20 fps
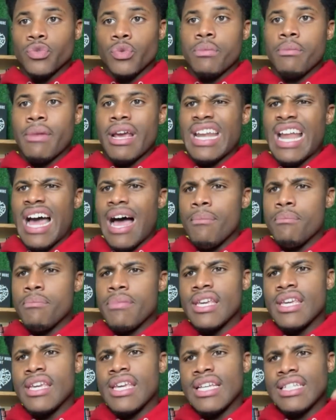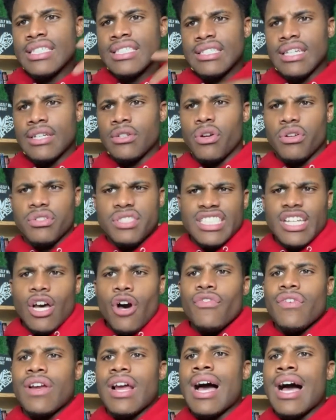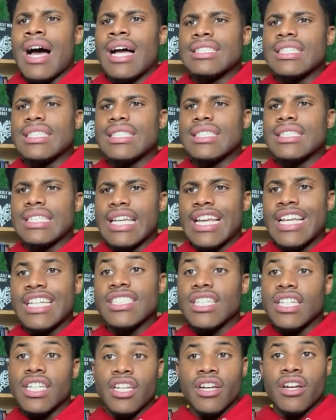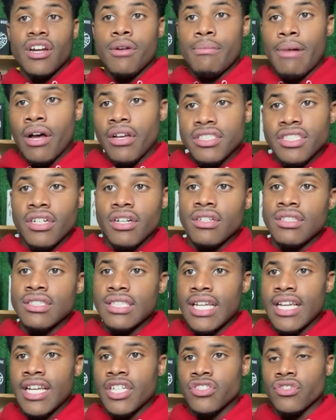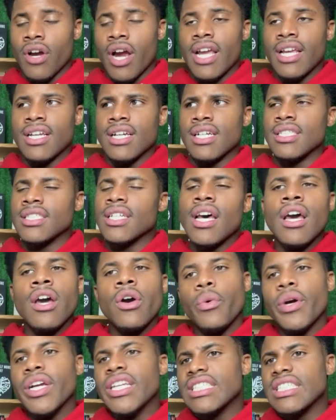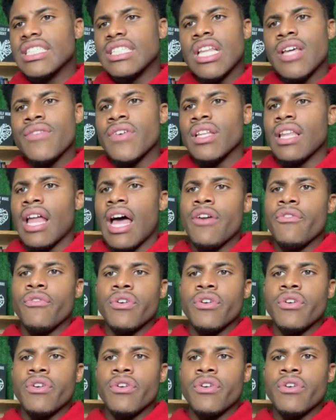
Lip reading: We may not be as self-conscious and insecure about certain things, right? Because we just live in life.